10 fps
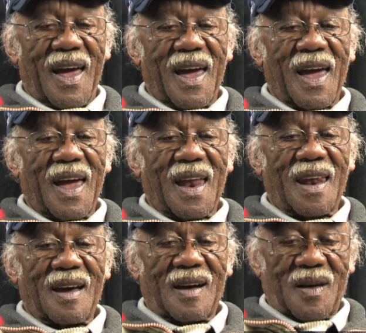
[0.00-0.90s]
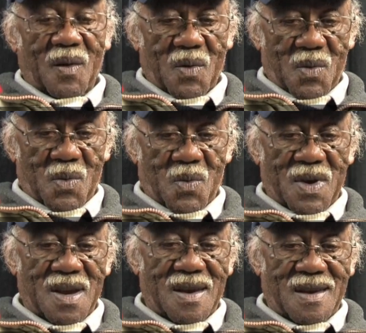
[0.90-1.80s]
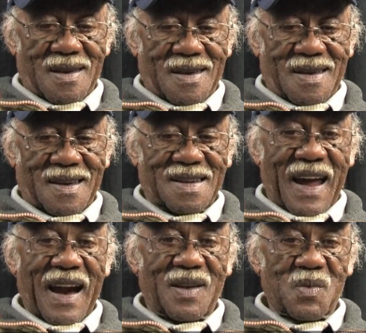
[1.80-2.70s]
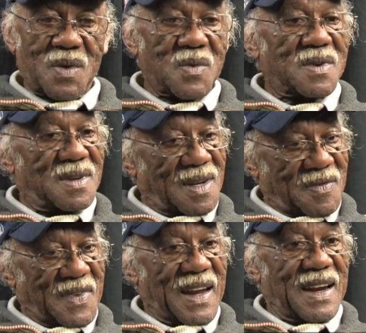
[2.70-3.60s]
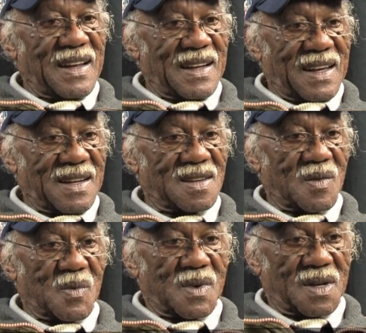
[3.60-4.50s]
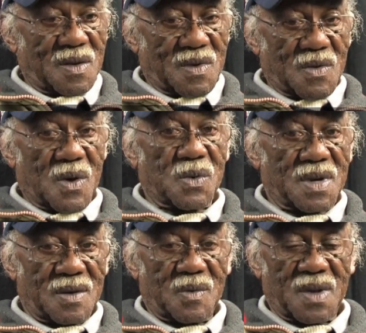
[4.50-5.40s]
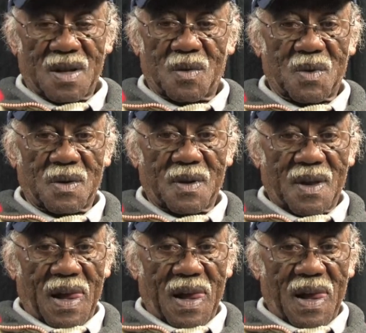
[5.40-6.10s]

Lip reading: And we decided we would invade and get someone he was roasting. We didn't want.